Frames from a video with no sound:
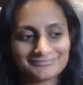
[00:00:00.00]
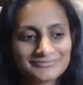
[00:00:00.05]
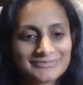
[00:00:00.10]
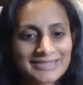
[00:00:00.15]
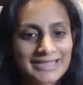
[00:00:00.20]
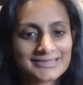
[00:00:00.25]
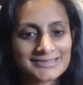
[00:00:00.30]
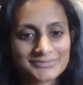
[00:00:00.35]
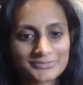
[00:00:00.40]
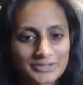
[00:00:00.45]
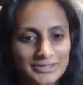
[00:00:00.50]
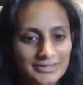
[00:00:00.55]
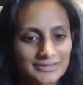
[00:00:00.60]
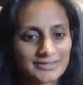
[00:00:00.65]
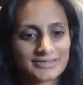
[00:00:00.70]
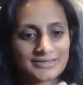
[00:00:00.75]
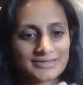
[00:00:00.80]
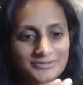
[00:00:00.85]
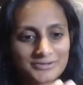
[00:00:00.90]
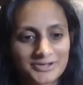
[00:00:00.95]
That's when I
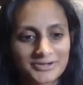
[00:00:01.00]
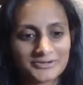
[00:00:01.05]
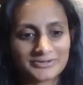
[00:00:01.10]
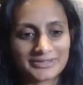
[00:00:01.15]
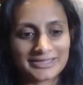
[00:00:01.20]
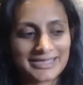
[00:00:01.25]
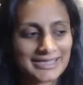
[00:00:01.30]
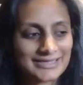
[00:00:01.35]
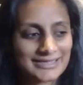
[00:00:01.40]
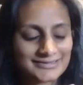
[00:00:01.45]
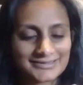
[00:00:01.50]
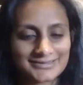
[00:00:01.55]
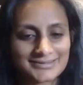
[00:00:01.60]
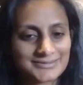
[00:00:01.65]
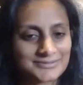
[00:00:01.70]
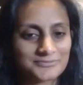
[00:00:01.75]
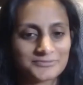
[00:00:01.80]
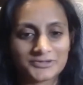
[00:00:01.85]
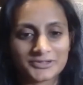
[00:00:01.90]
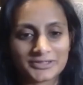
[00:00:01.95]
think you know, like, hey, this
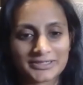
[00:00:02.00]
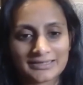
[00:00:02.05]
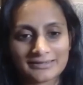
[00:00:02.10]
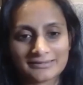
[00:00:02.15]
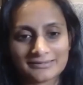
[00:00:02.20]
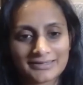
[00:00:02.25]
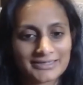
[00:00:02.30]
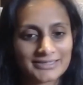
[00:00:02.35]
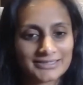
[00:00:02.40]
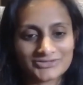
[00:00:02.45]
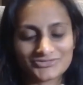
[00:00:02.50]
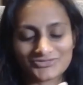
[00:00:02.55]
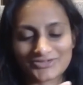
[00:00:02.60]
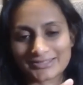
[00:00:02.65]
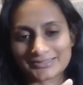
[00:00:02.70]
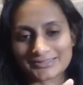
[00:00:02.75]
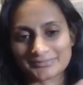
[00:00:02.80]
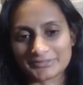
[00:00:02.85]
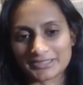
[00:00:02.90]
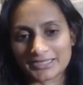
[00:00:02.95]
isn't working. I need to
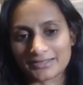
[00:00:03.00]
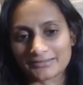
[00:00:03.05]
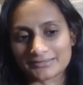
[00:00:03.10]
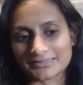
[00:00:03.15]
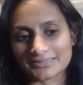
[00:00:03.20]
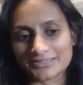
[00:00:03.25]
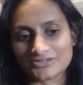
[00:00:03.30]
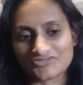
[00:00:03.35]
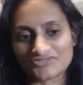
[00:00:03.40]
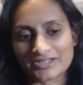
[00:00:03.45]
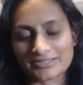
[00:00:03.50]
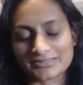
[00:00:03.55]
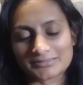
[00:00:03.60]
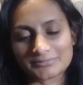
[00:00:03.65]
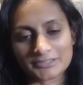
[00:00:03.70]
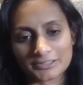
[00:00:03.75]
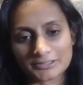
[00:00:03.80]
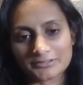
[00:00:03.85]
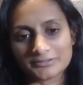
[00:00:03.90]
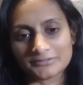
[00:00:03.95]
find something else. I need to find
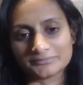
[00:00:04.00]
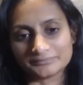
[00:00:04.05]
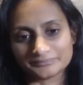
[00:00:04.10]
something new.